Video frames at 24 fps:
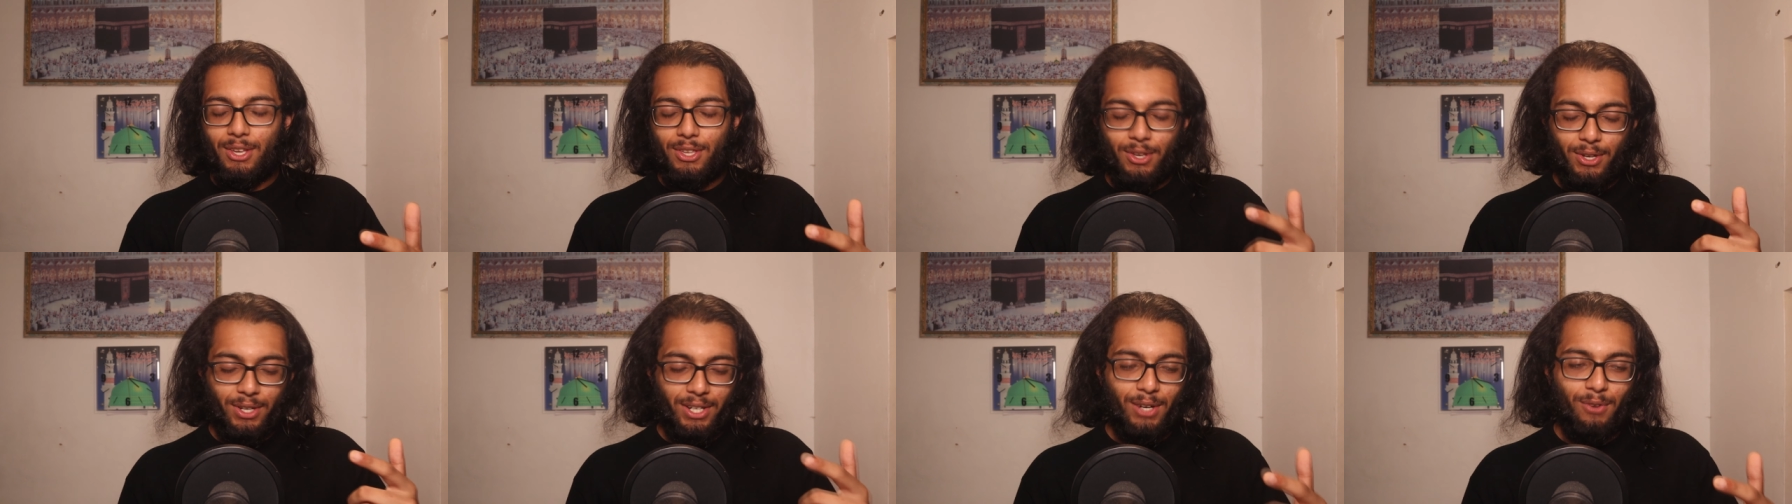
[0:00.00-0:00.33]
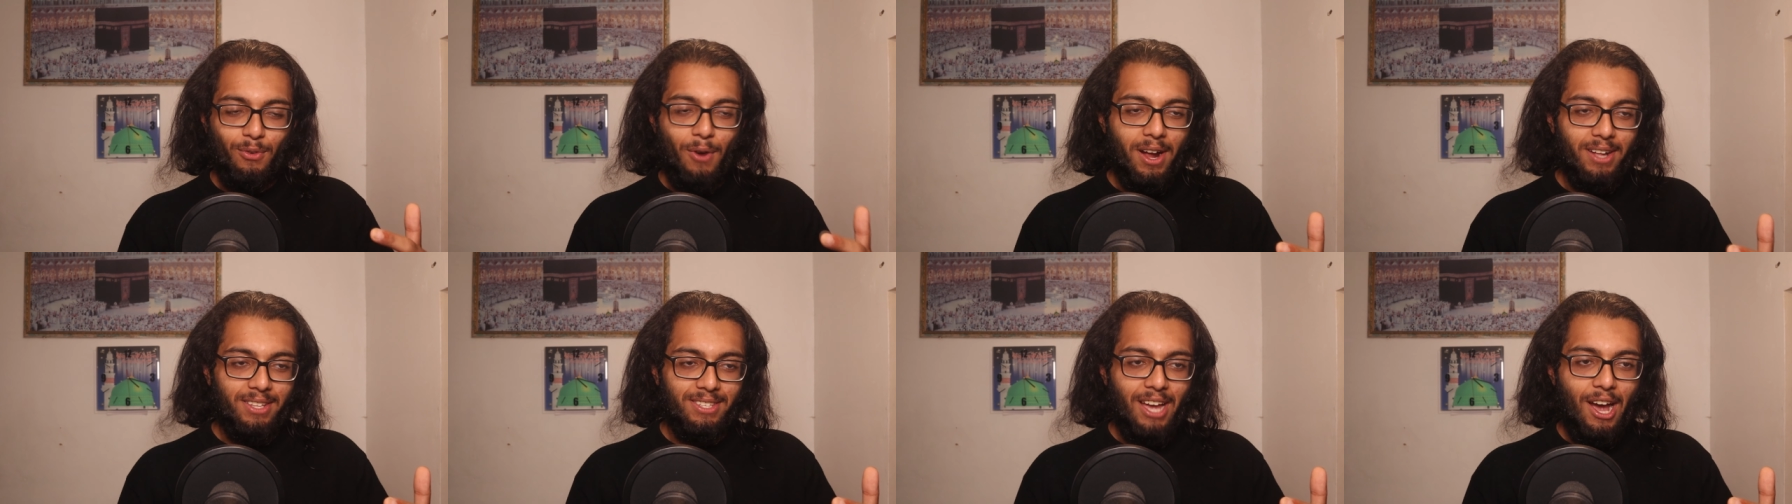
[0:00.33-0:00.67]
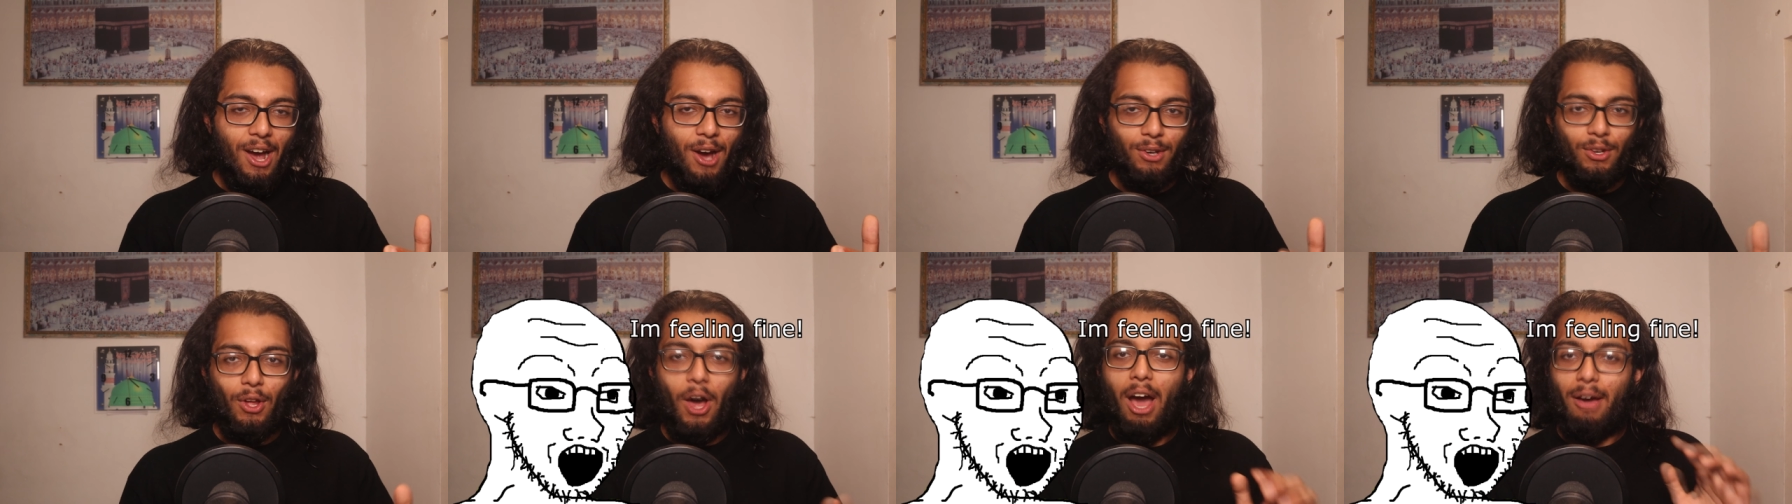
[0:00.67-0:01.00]
you're going to write
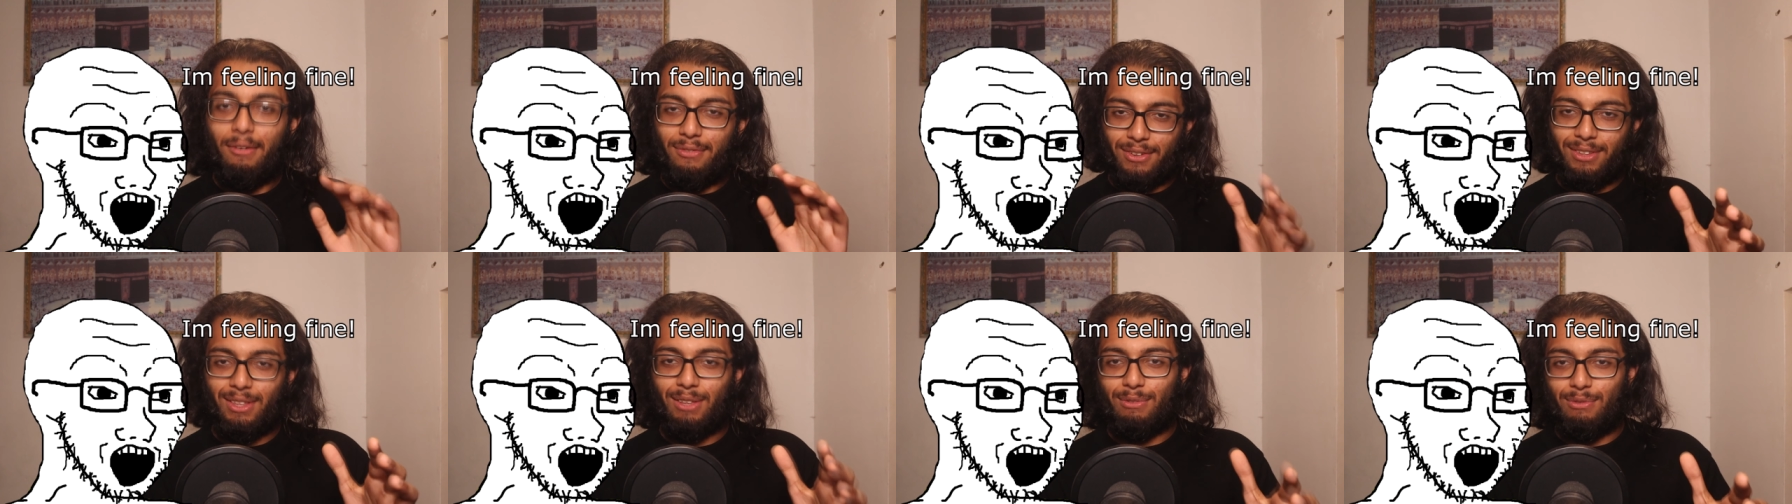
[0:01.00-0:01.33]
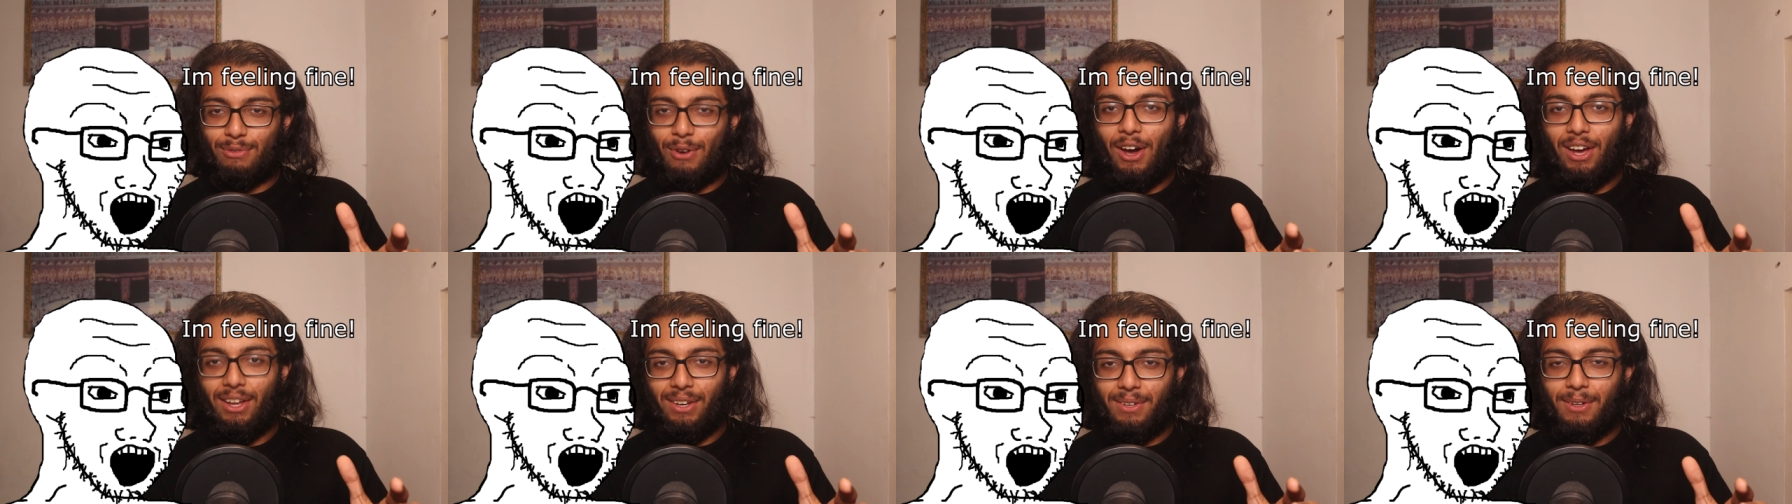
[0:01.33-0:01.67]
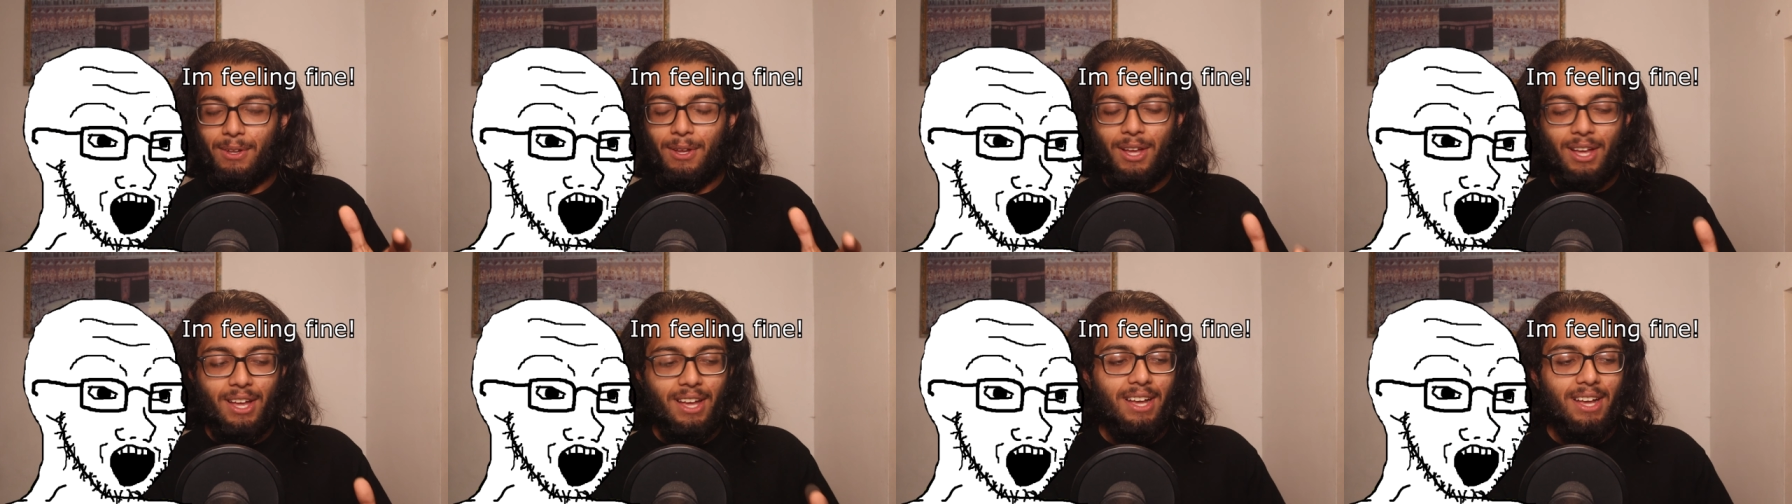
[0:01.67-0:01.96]
down, I'm feeling fine.